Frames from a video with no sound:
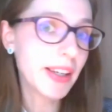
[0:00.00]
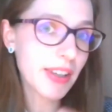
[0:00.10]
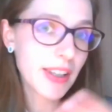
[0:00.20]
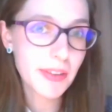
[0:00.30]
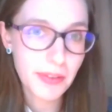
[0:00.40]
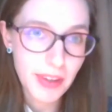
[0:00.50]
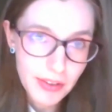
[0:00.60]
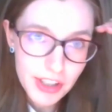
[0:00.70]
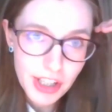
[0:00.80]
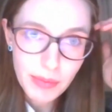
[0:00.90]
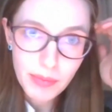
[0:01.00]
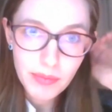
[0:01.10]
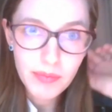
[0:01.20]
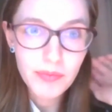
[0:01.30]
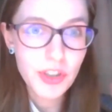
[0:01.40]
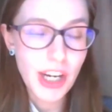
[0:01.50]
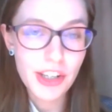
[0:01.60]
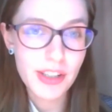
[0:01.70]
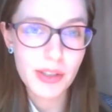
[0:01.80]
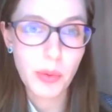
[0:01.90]
Even if the regime
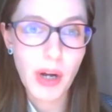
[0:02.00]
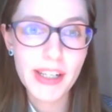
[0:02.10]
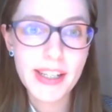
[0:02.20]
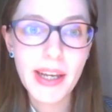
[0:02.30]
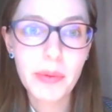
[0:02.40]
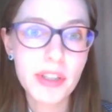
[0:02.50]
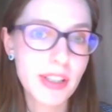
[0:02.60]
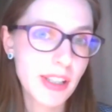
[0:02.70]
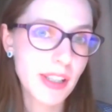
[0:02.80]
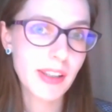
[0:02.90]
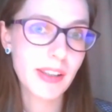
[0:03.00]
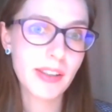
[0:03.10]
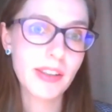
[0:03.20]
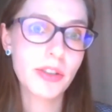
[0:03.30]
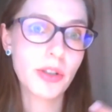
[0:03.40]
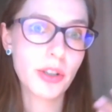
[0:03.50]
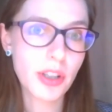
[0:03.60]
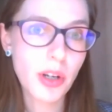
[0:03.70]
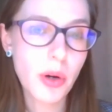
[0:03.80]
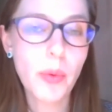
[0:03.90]
changes one day, we still don't
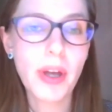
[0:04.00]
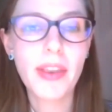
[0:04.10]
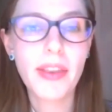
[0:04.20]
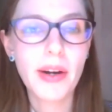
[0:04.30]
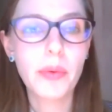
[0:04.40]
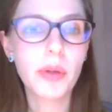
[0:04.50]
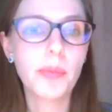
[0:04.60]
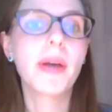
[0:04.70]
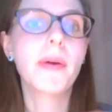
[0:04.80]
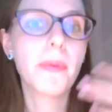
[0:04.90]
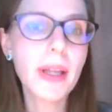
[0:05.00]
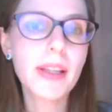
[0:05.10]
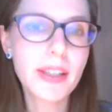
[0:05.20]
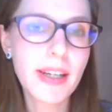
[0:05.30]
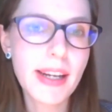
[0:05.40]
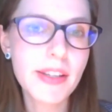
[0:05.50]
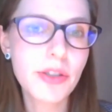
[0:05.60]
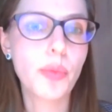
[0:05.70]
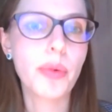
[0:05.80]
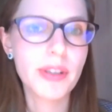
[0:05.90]
know whether there will be a willingness
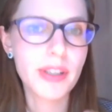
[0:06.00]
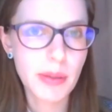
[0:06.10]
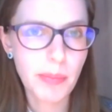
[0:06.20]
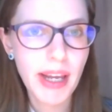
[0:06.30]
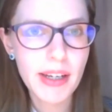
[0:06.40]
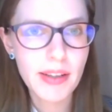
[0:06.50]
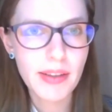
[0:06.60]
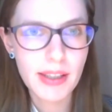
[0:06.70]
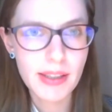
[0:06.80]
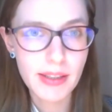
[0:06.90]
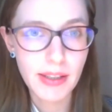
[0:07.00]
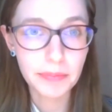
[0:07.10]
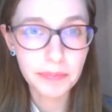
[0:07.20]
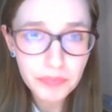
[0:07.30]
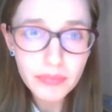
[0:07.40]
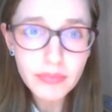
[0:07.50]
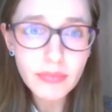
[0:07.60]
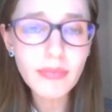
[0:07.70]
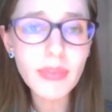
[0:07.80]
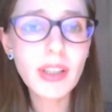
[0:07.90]
to participate in these
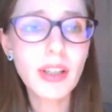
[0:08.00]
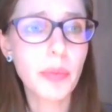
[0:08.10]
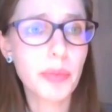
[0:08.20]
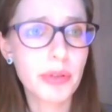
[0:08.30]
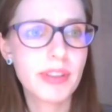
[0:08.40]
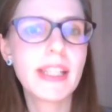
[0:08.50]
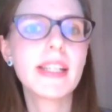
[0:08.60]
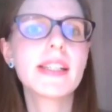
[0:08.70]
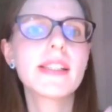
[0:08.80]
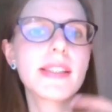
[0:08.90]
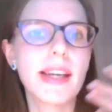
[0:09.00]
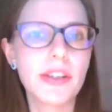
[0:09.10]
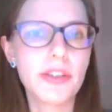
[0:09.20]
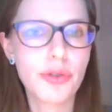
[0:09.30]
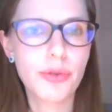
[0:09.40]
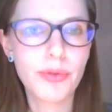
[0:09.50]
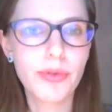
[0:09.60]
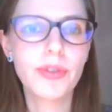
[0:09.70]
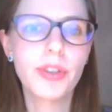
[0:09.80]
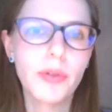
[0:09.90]
proceedings and
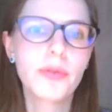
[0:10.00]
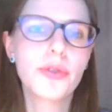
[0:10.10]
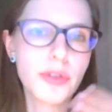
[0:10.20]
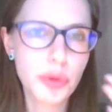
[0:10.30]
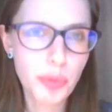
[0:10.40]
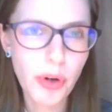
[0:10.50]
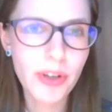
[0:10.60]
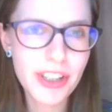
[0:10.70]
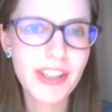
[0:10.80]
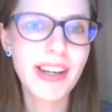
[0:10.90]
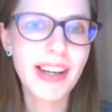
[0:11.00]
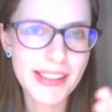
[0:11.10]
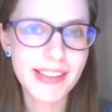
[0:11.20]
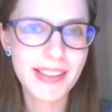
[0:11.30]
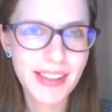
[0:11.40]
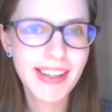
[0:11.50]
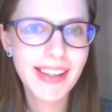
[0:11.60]
to, you know, to respond as